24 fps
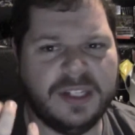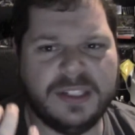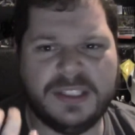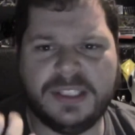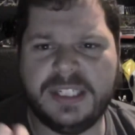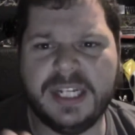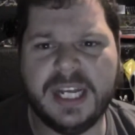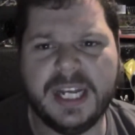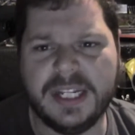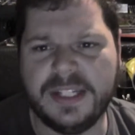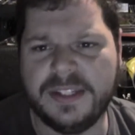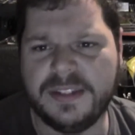us
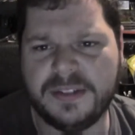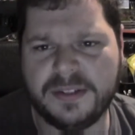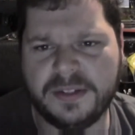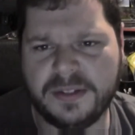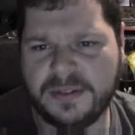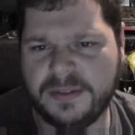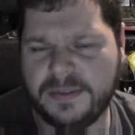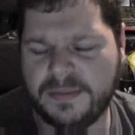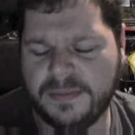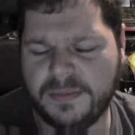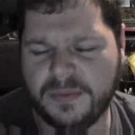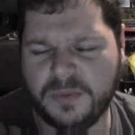
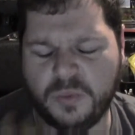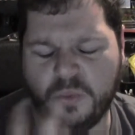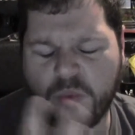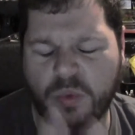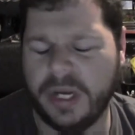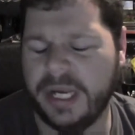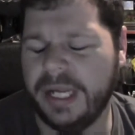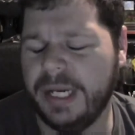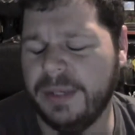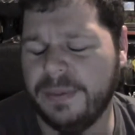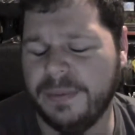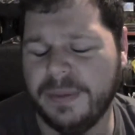dates
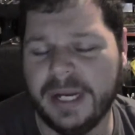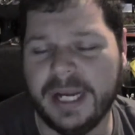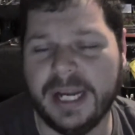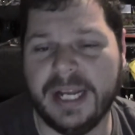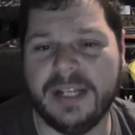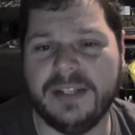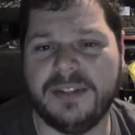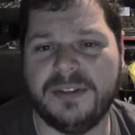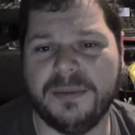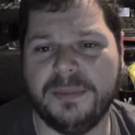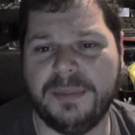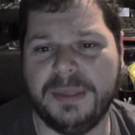right
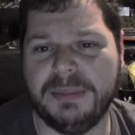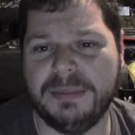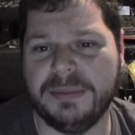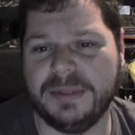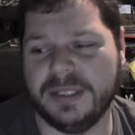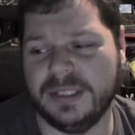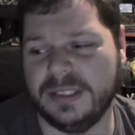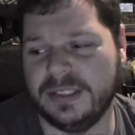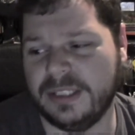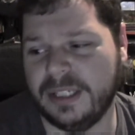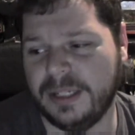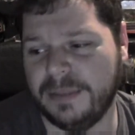away so people
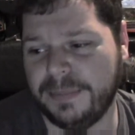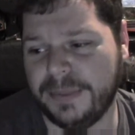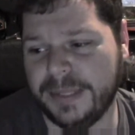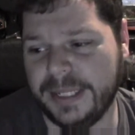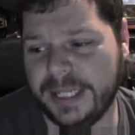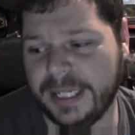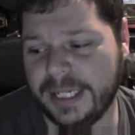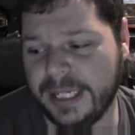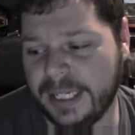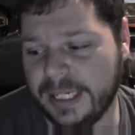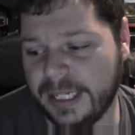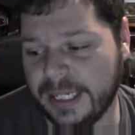can start
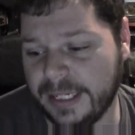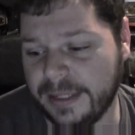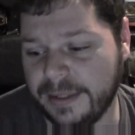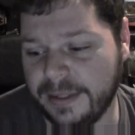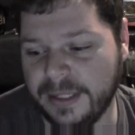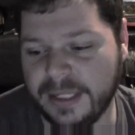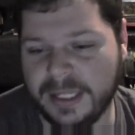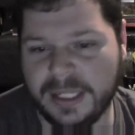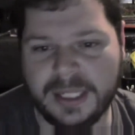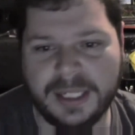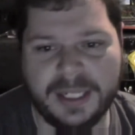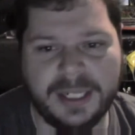planning. And
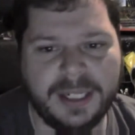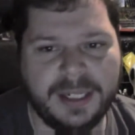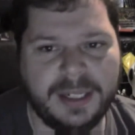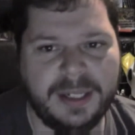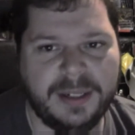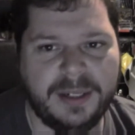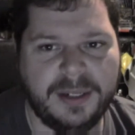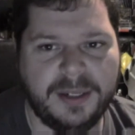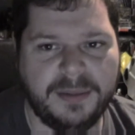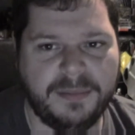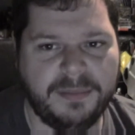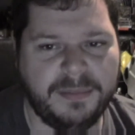
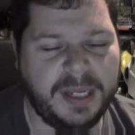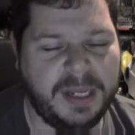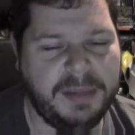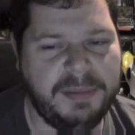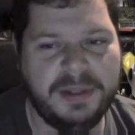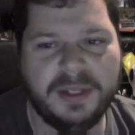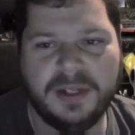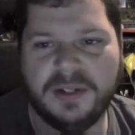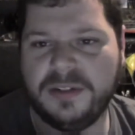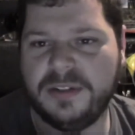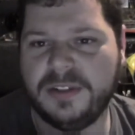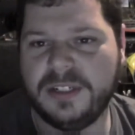
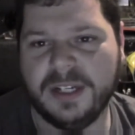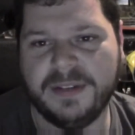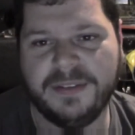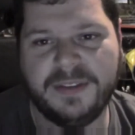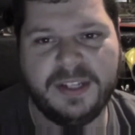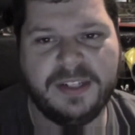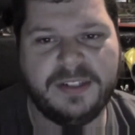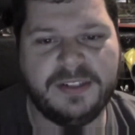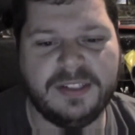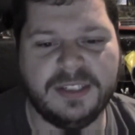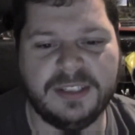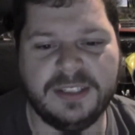maybe there's stuff
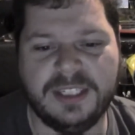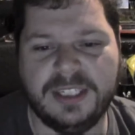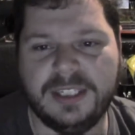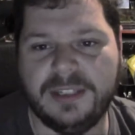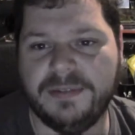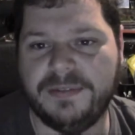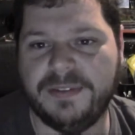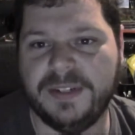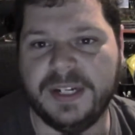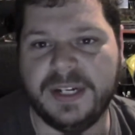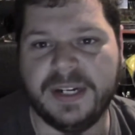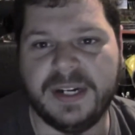they still need to
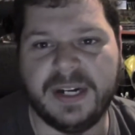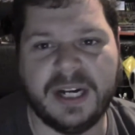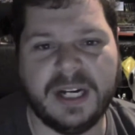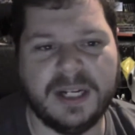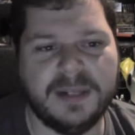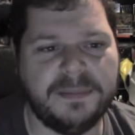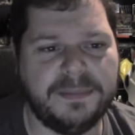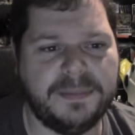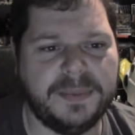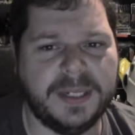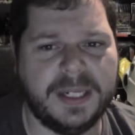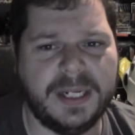figure
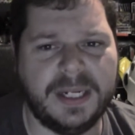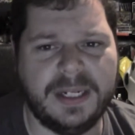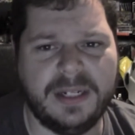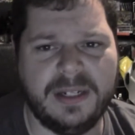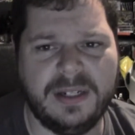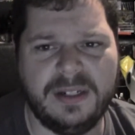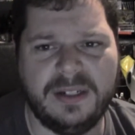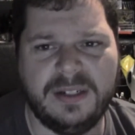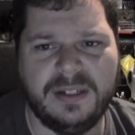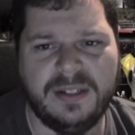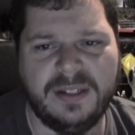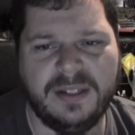out, but
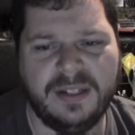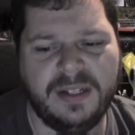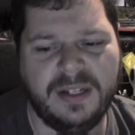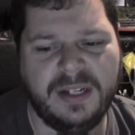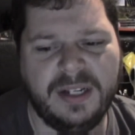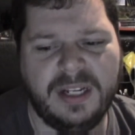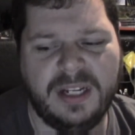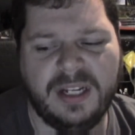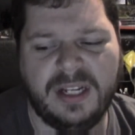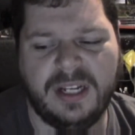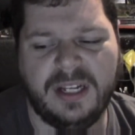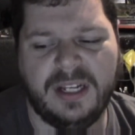
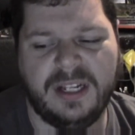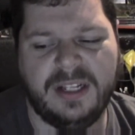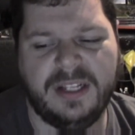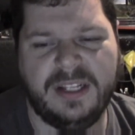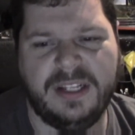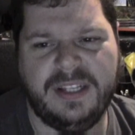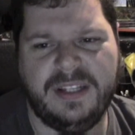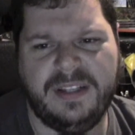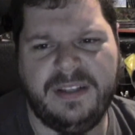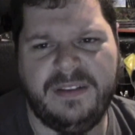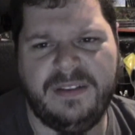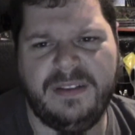
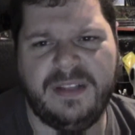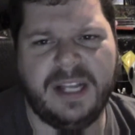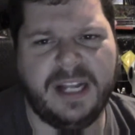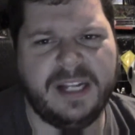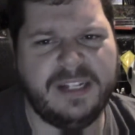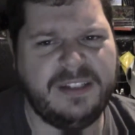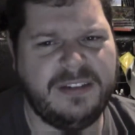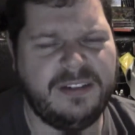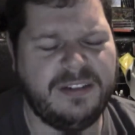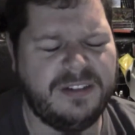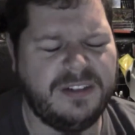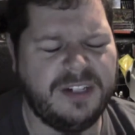
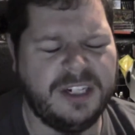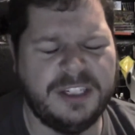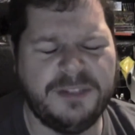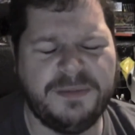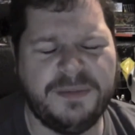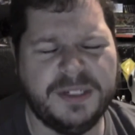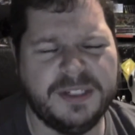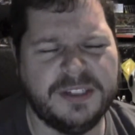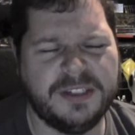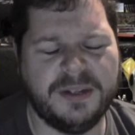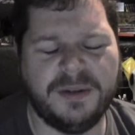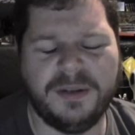that strikes
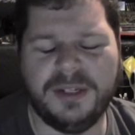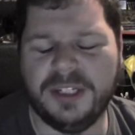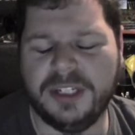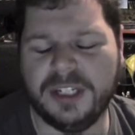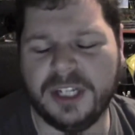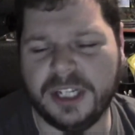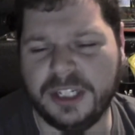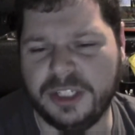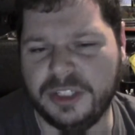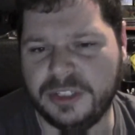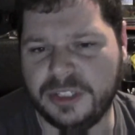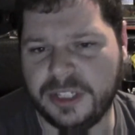me as something
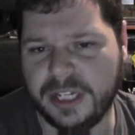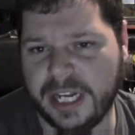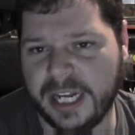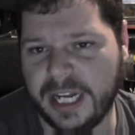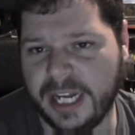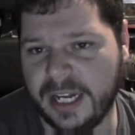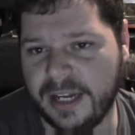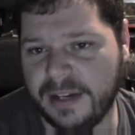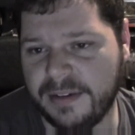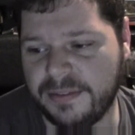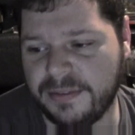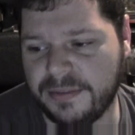that you should
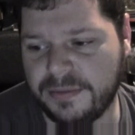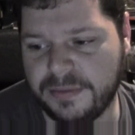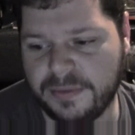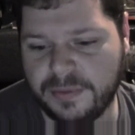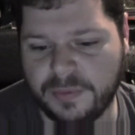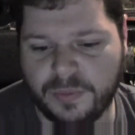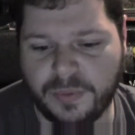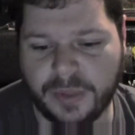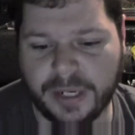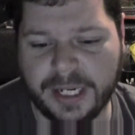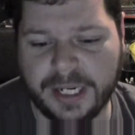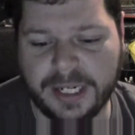
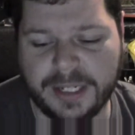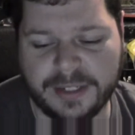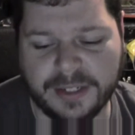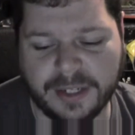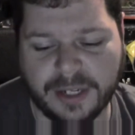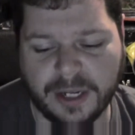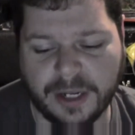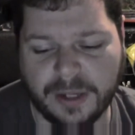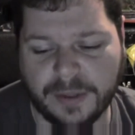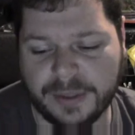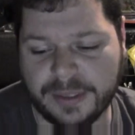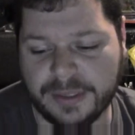have ready to
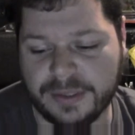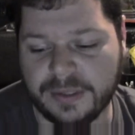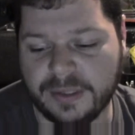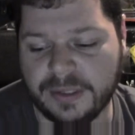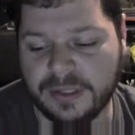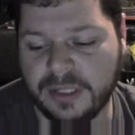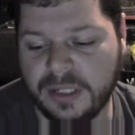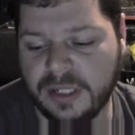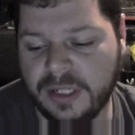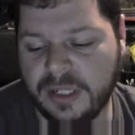go and